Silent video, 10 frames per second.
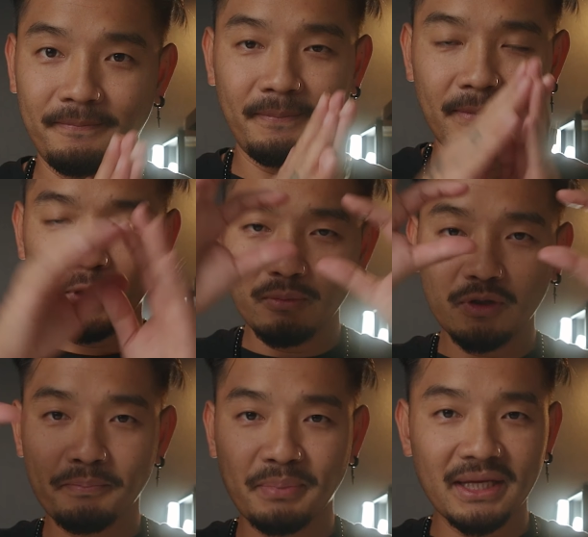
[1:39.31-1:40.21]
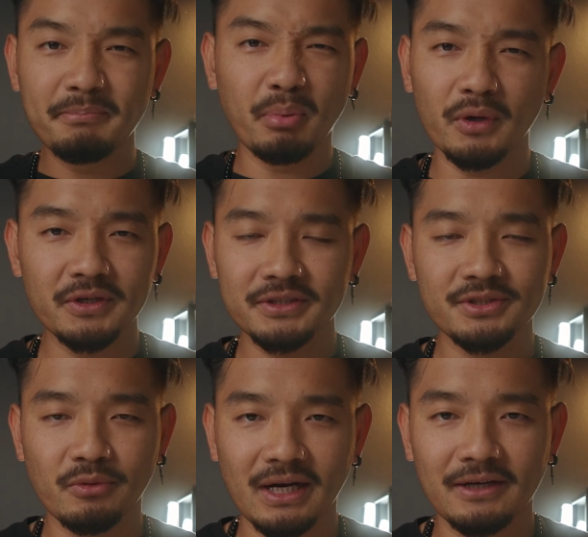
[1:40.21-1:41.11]
no more big
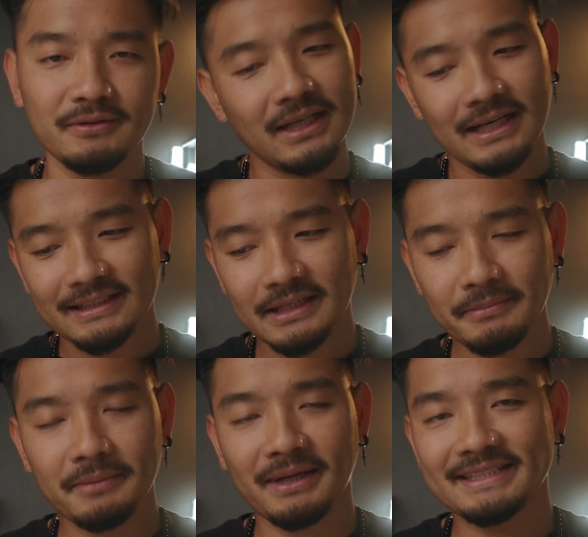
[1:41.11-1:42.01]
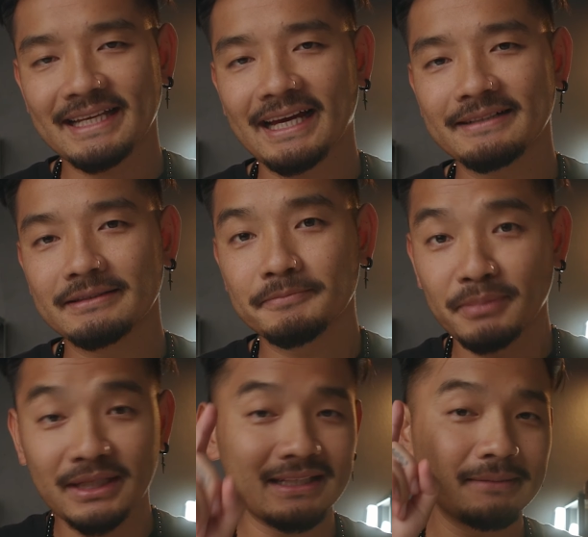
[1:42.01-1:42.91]
borders around they minimize that
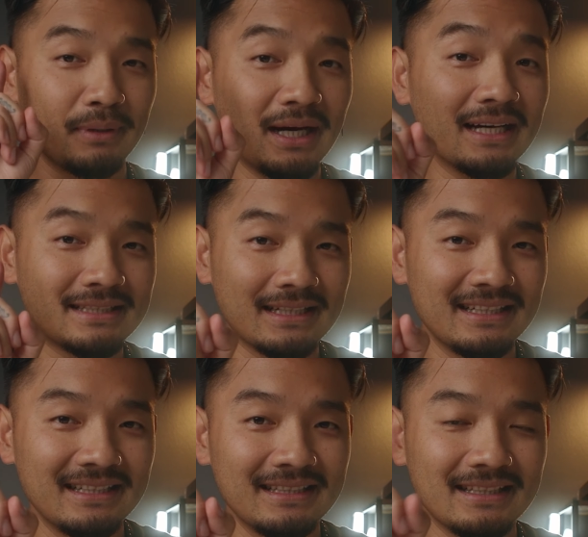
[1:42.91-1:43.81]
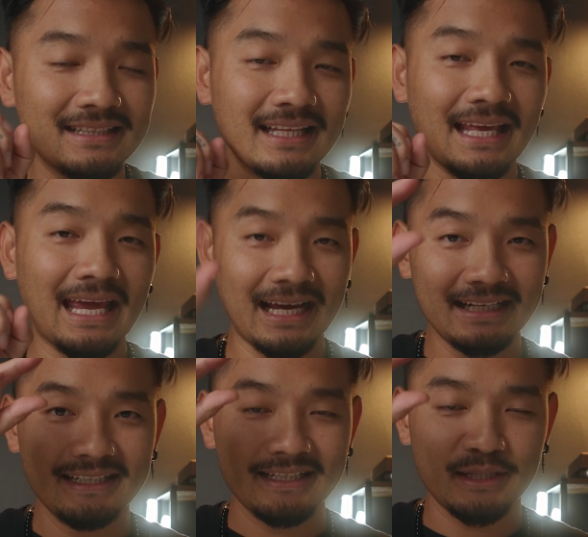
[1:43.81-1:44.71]
but but they
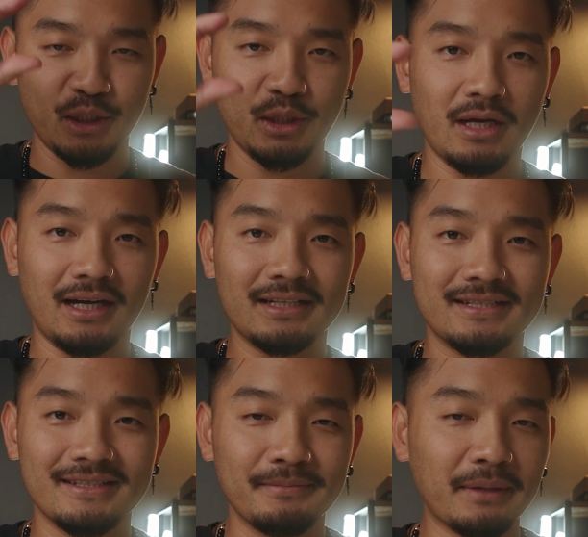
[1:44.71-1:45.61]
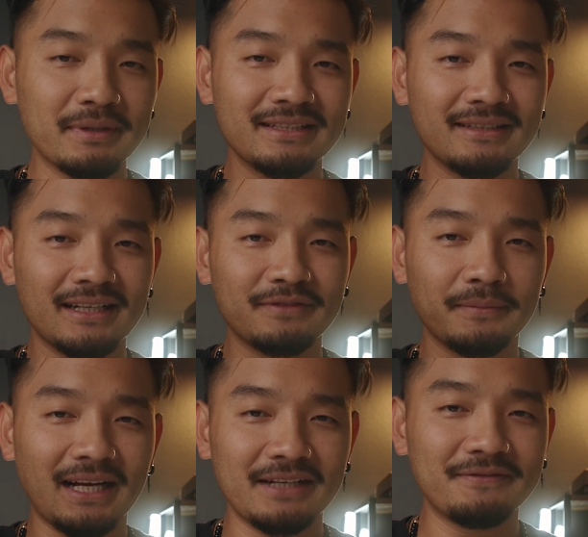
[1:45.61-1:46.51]
add the notch. You remember the notch
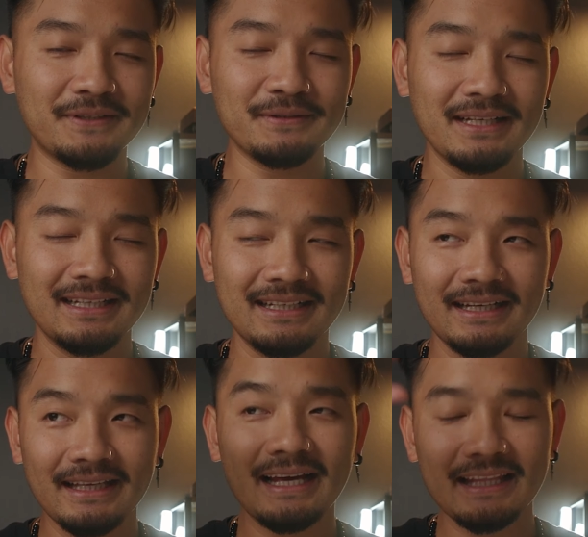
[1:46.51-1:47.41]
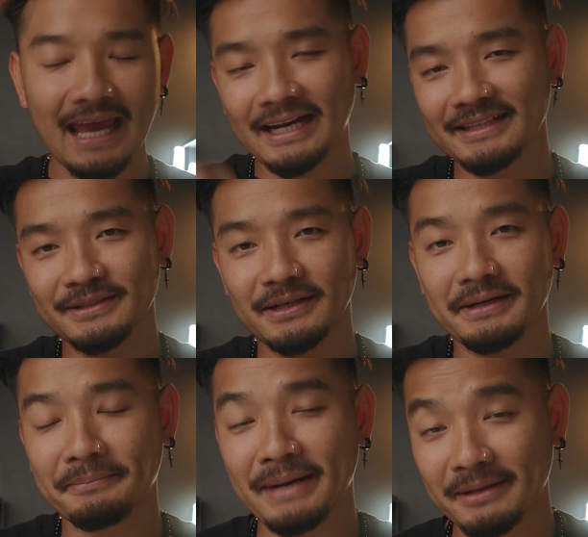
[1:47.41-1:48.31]
from the iPhone? Yeah, they added to
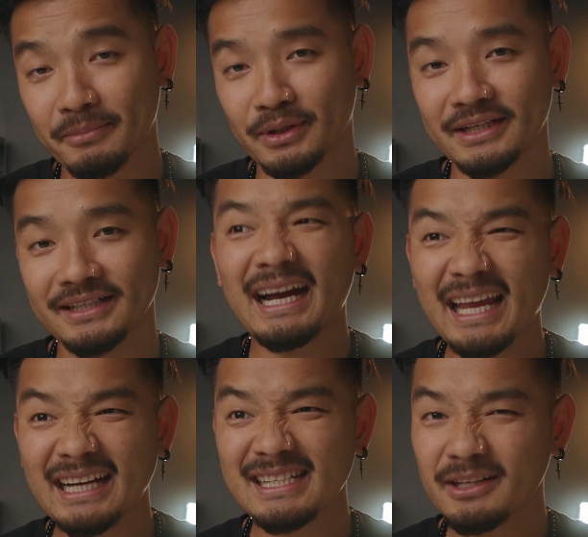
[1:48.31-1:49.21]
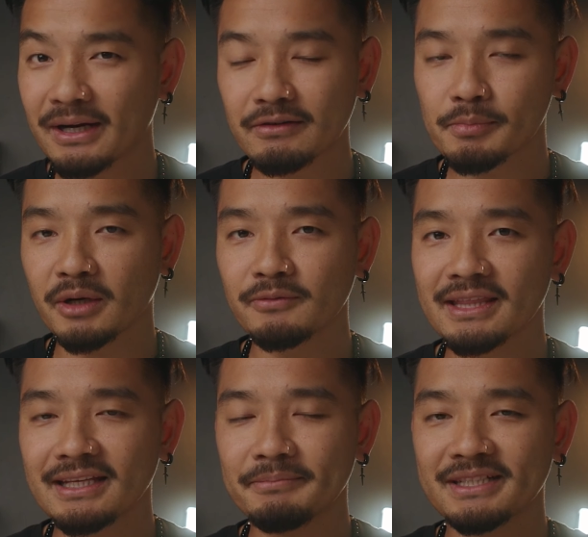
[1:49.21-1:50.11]
the MacBook. I actually don't have a problem
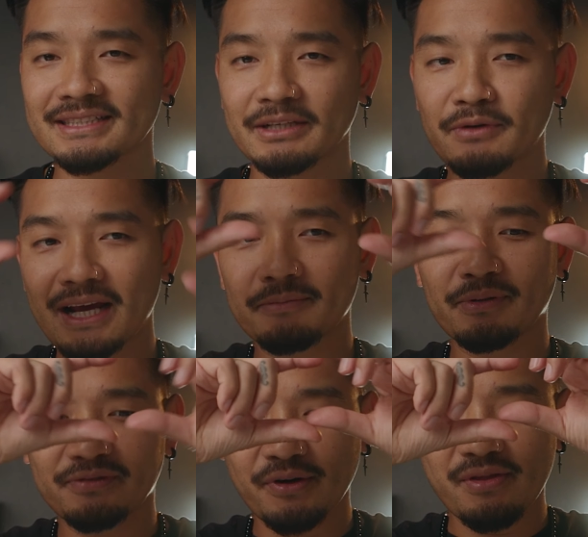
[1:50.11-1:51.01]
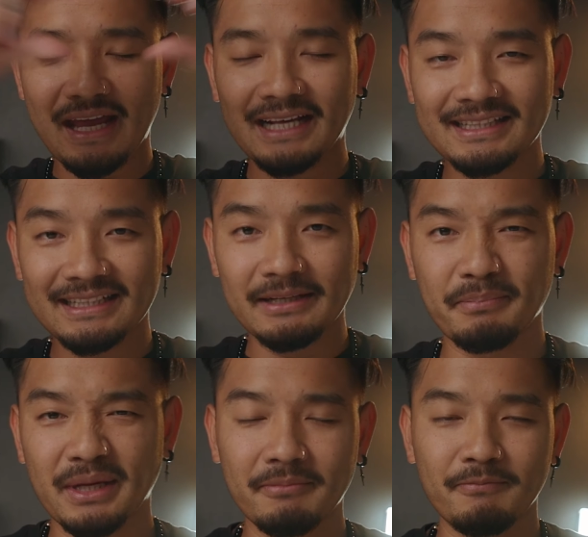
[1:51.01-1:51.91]
with it because I rather prefer that than the
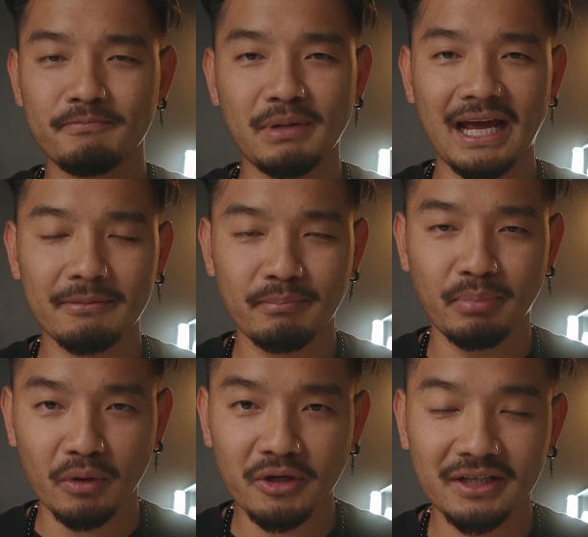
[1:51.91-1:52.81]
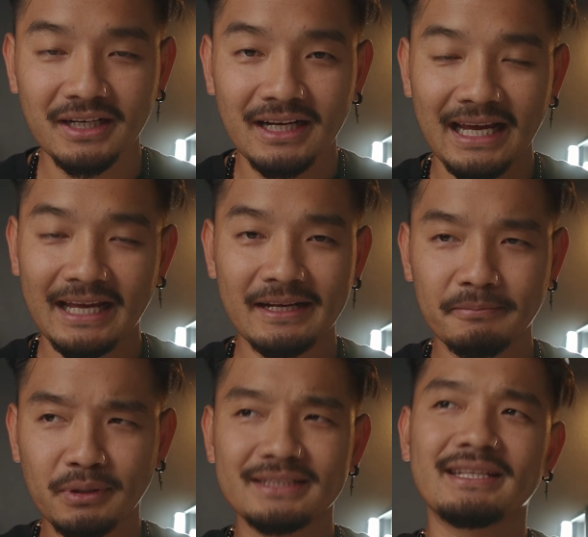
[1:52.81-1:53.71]
big black border. And
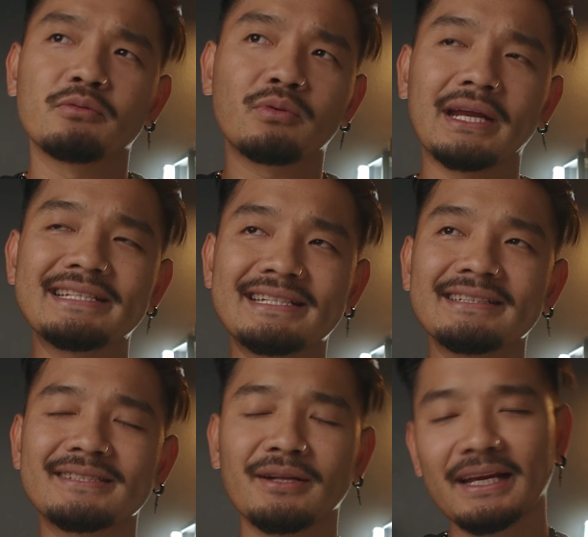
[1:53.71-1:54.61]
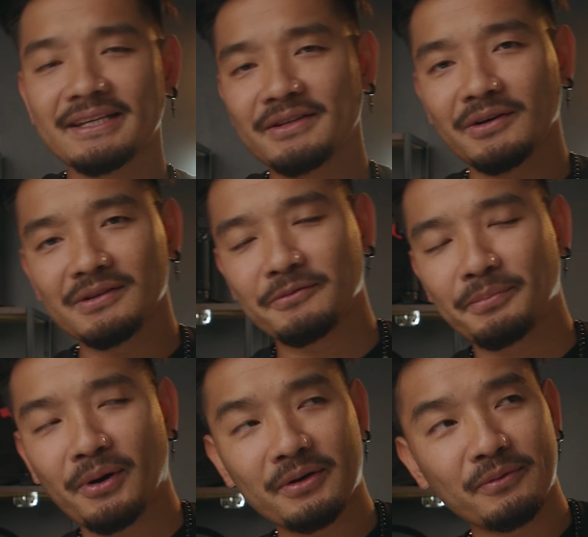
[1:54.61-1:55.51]
then plus they raised it. So like, you know, the
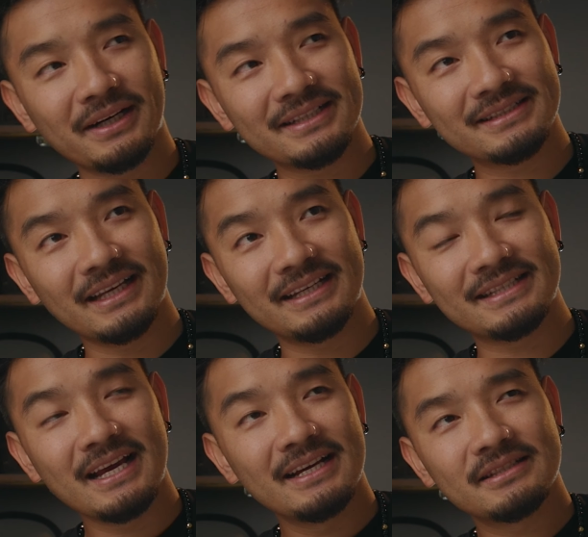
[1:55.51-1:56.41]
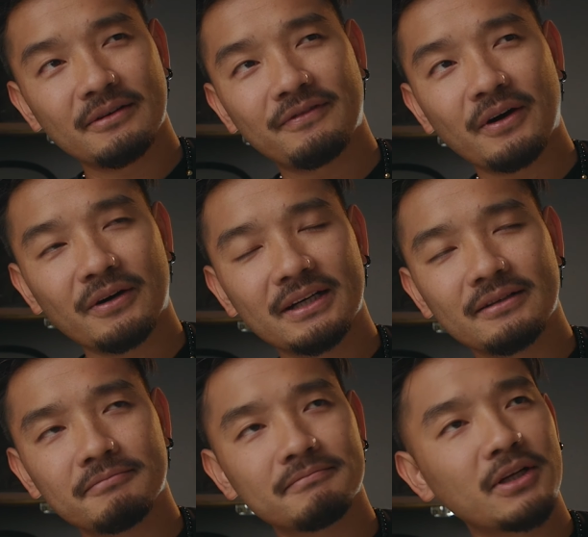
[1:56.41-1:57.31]
part where it says Safari,
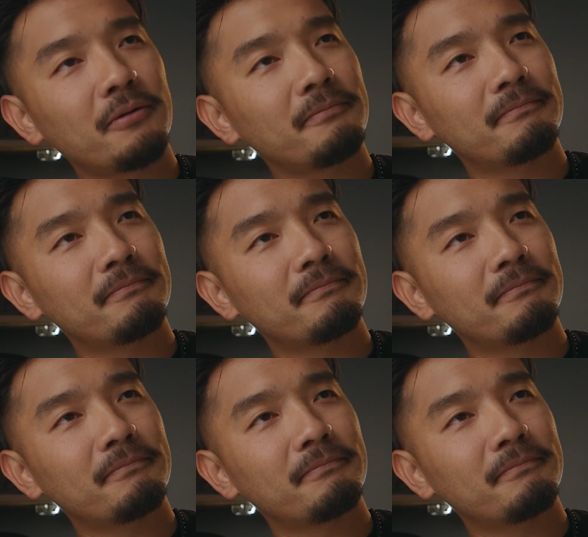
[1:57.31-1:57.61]
no, no,